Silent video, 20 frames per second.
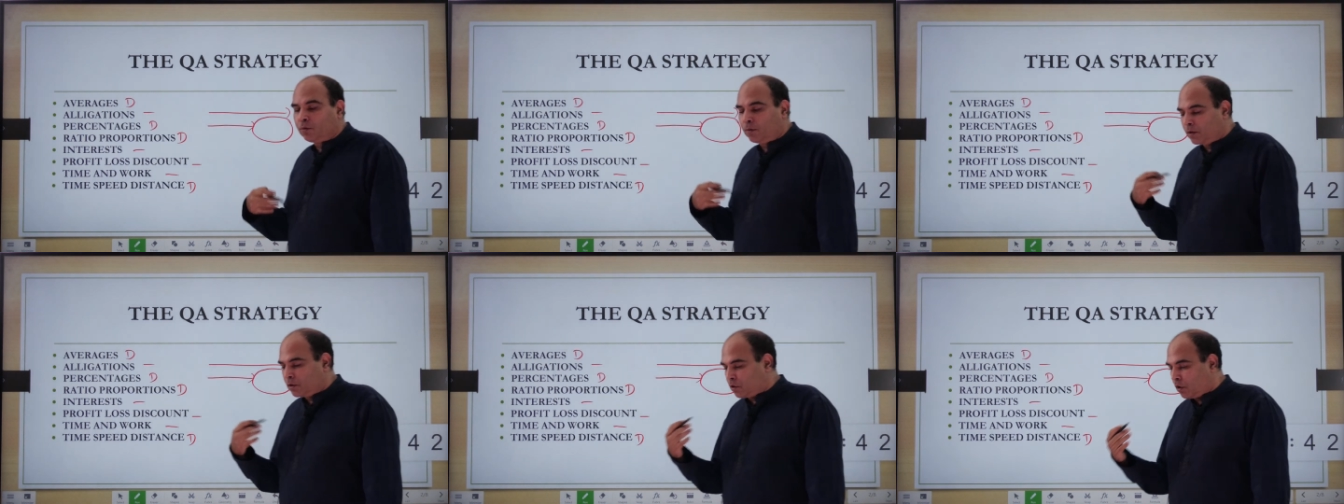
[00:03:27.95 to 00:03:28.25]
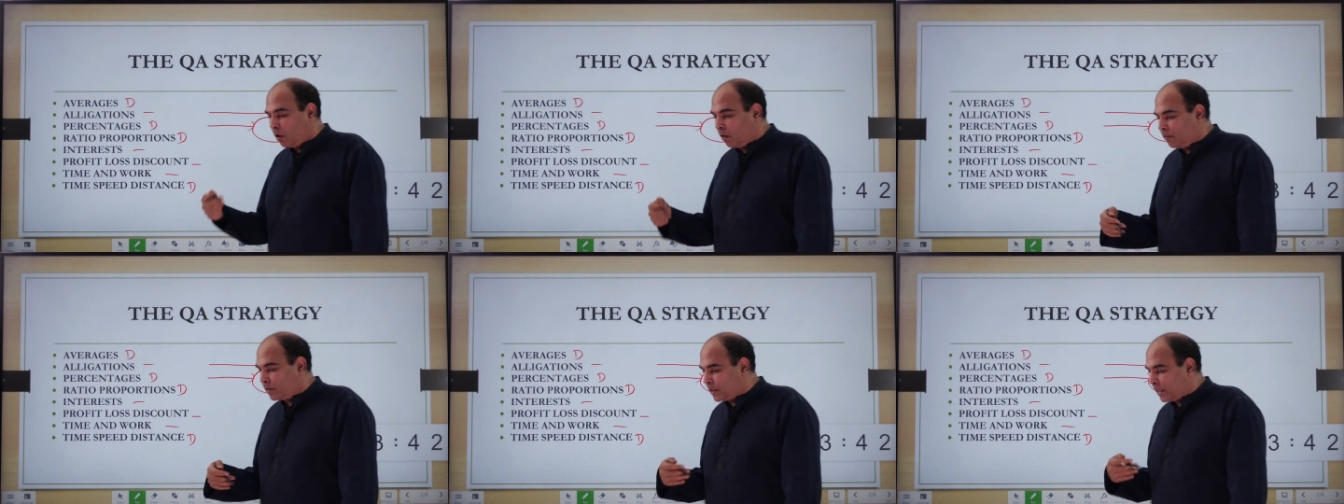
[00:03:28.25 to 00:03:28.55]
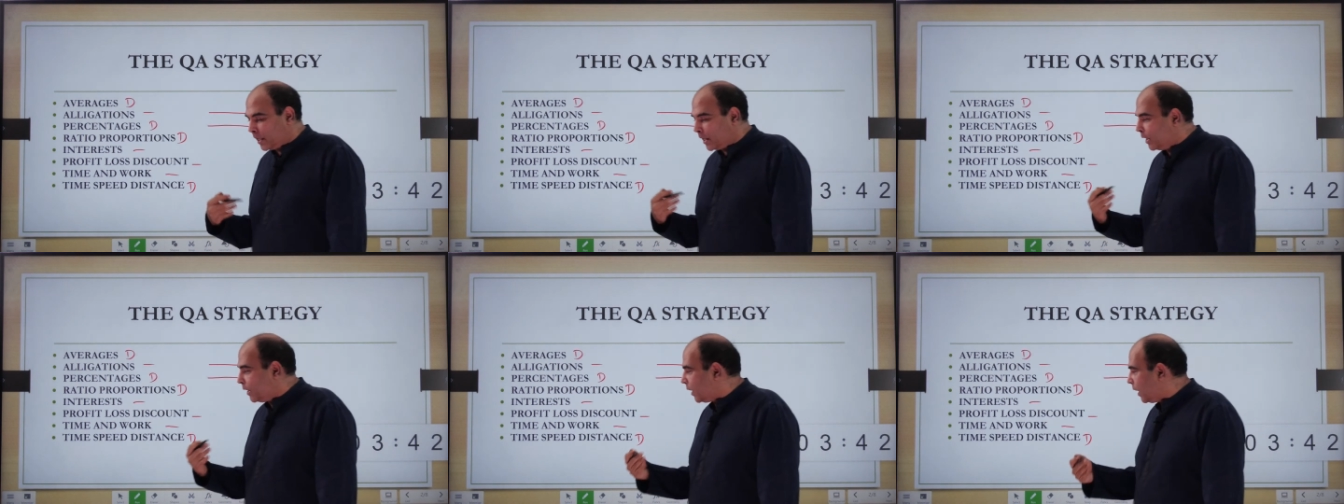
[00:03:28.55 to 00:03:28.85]
to and solve a
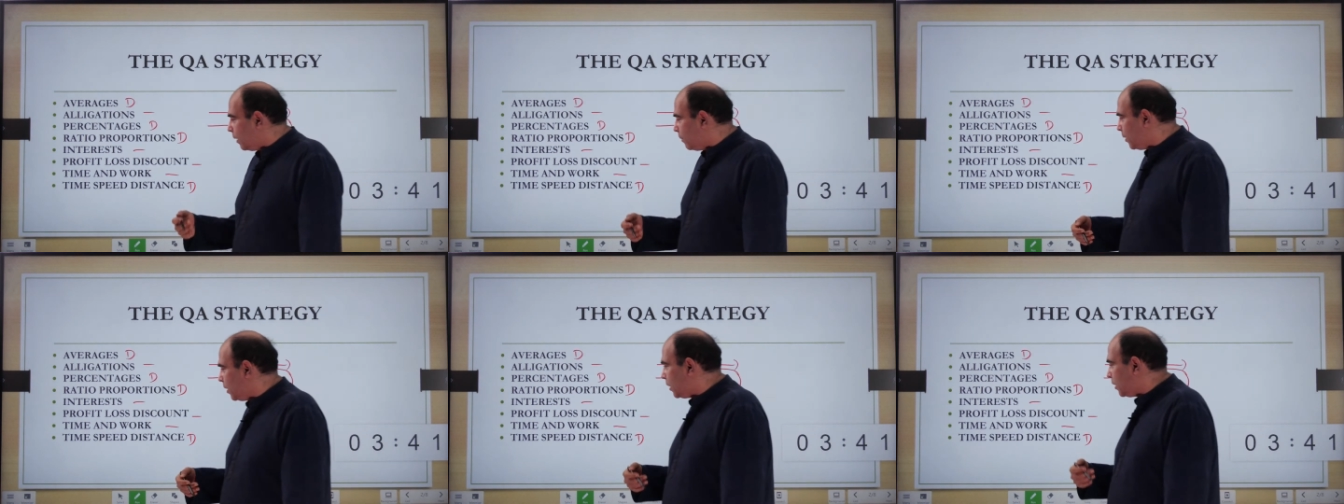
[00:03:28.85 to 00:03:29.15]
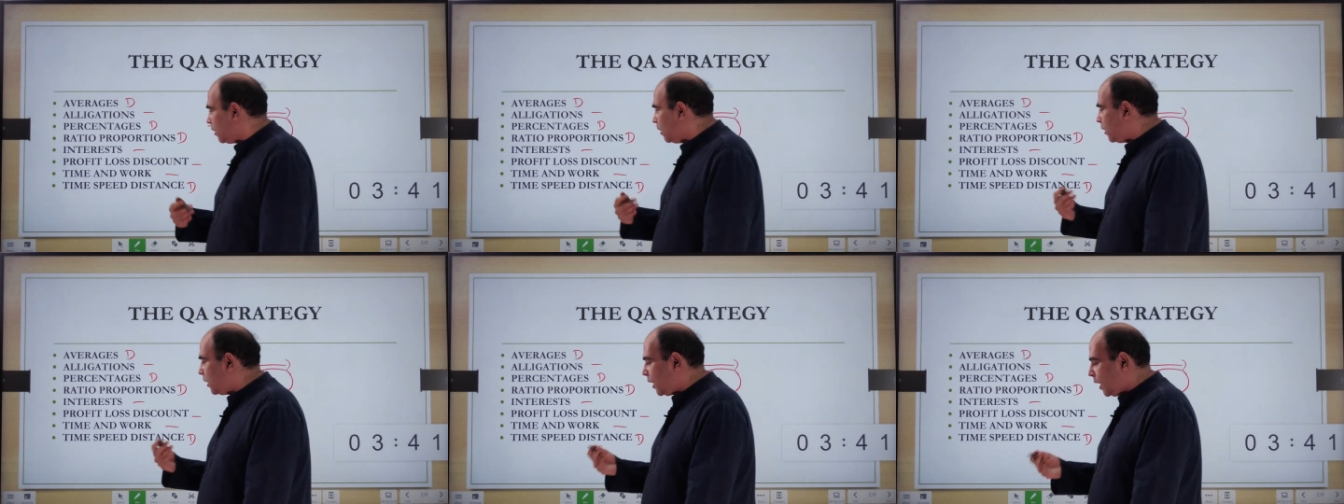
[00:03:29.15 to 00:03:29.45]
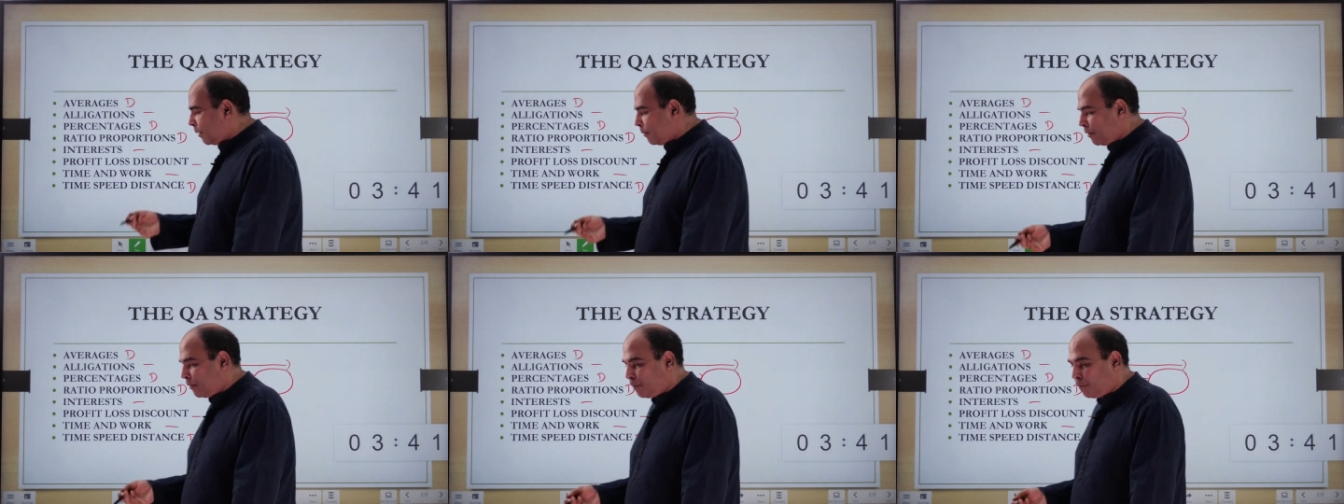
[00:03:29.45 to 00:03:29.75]
second time and a third
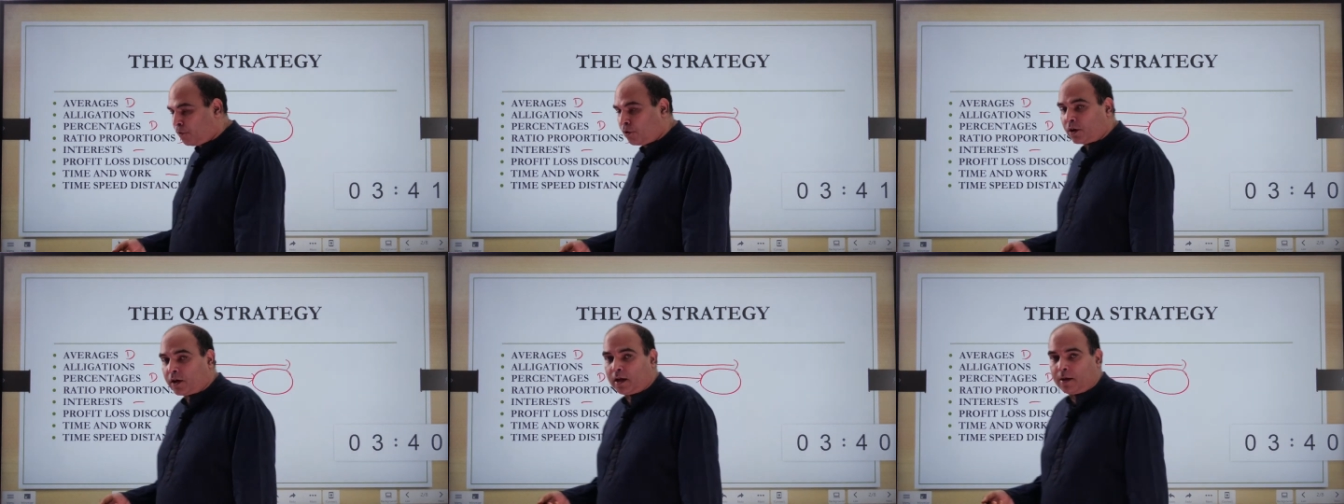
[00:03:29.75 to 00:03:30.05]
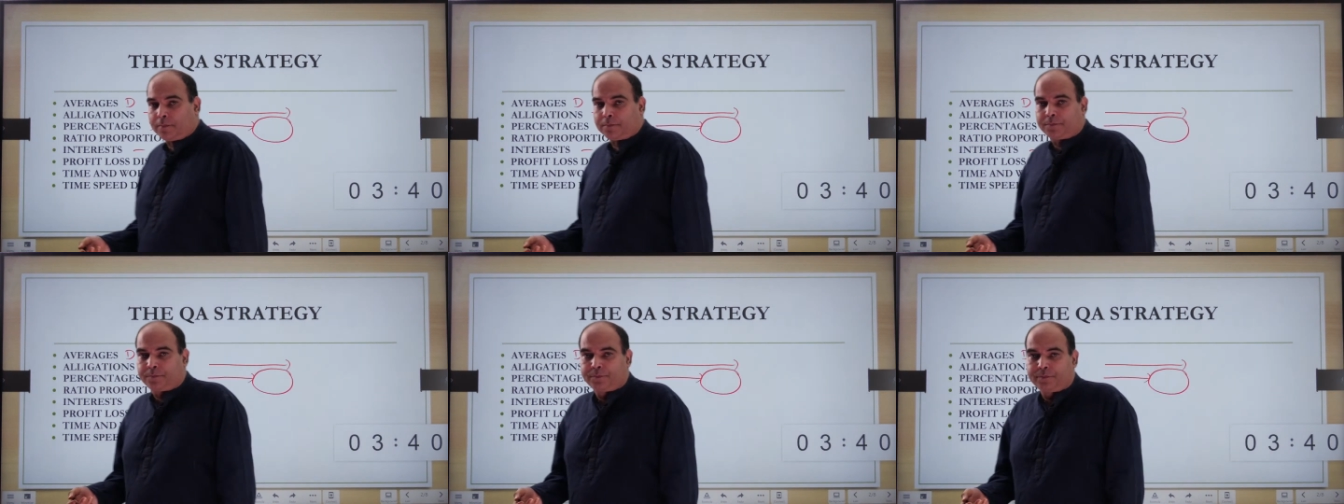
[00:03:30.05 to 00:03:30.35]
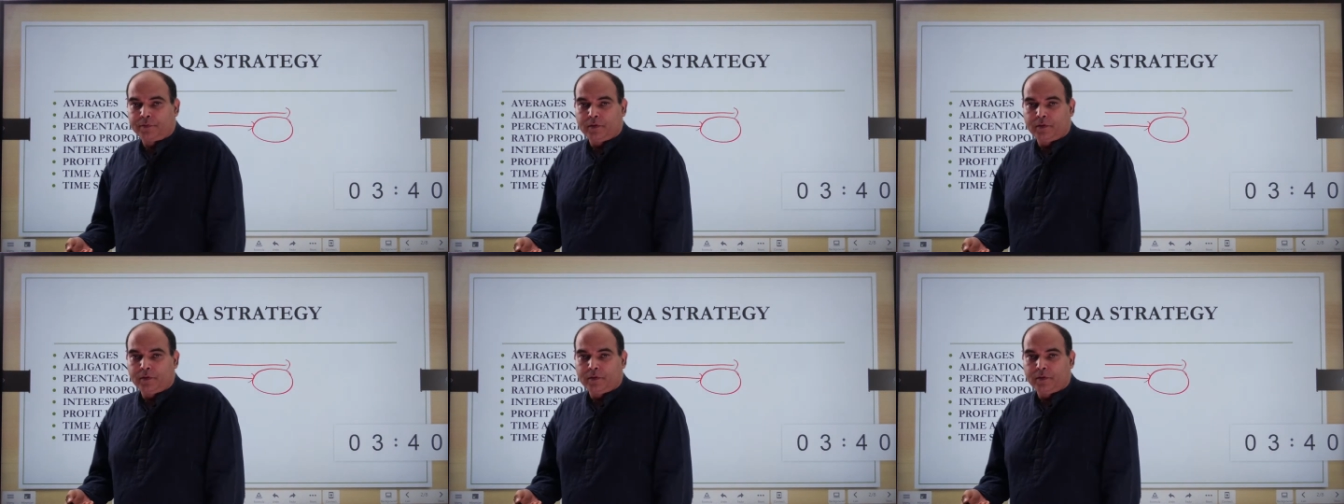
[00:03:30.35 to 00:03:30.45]
time and a fourth time.